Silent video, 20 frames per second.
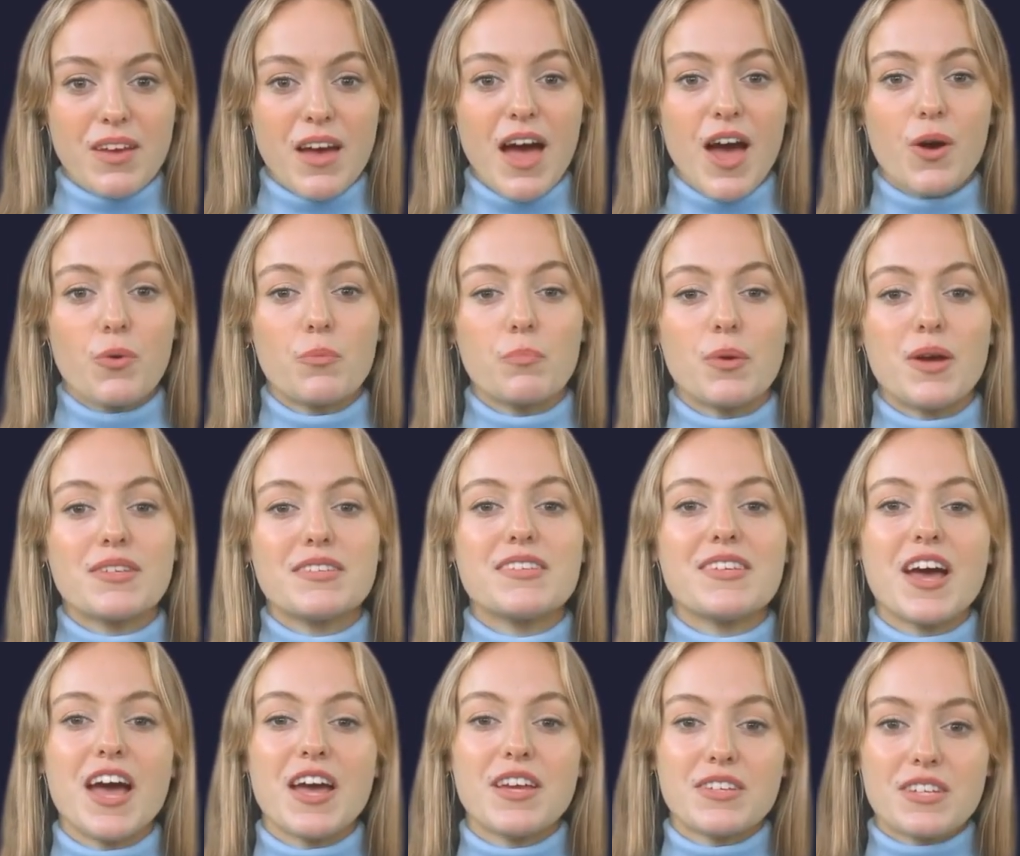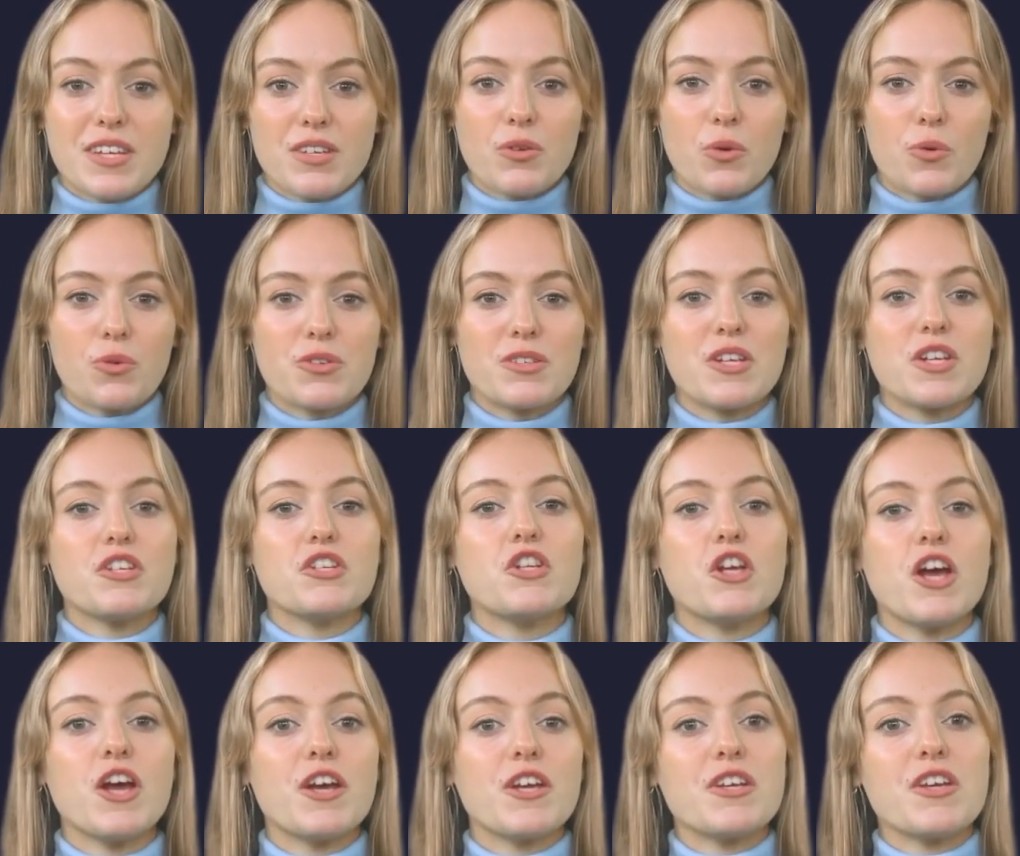Our website is also
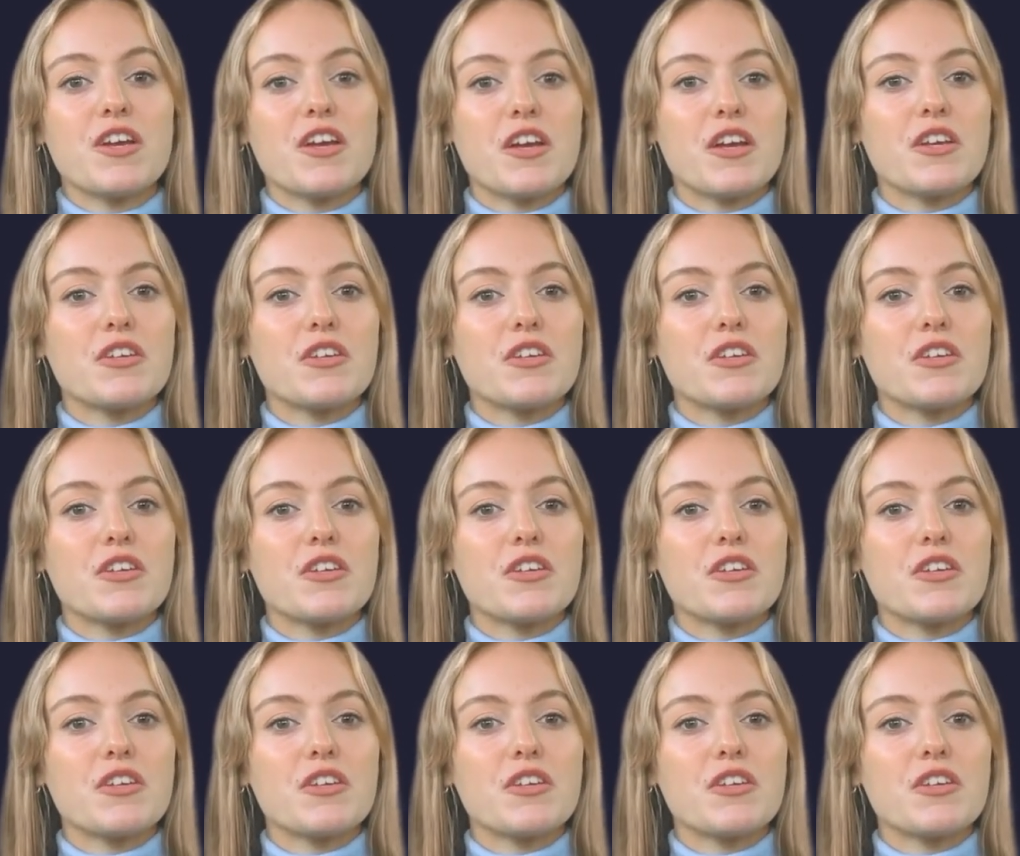shown,